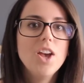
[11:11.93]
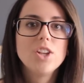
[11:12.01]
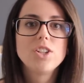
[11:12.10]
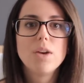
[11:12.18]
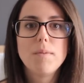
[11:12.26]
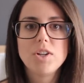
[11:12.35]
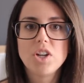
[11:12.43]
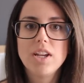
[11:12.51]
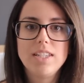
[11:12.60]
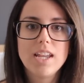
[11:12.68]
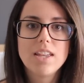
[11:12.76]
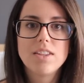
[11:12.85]
So much
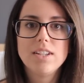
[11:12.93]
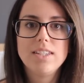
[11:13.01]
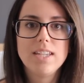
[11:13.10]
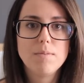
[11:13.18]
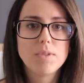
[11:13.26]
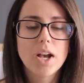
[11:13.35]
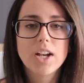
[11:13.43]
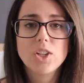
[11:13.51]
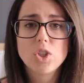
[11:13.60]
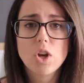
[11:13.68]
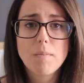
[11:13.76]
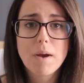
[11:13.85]
easier than zips. I can
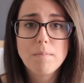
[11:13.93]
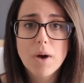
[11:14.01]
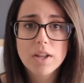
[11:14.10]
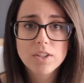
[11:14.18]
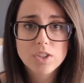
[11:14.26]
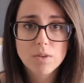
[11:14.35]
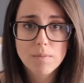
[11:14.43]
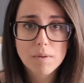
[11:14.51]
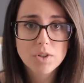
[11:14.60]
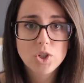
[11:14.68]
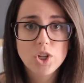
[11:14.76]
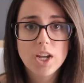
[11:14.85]
sew my buttons on my
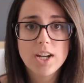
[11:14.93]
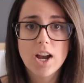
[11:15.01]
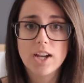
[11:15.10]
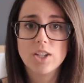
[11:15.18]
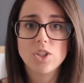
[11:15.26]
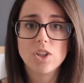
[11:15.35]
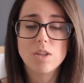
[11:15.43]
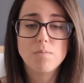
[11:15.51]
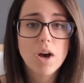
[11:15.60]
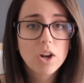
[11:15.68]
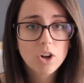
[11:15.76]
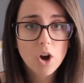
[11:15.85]
machine, I can sew the
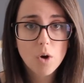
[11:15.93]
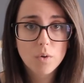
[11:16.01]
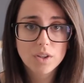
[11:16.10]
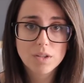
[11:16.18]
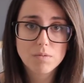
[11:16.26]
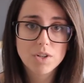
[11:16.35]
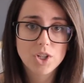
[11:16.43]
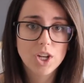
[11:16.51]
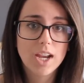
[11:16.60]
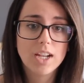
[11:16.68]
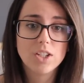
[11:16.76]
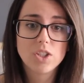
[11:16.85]
buttonhole on the
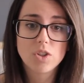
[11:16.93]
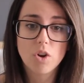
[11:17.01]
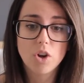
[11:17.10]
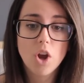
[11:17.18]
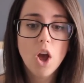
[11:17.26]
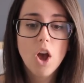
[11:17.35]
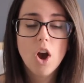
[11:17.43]
machine, so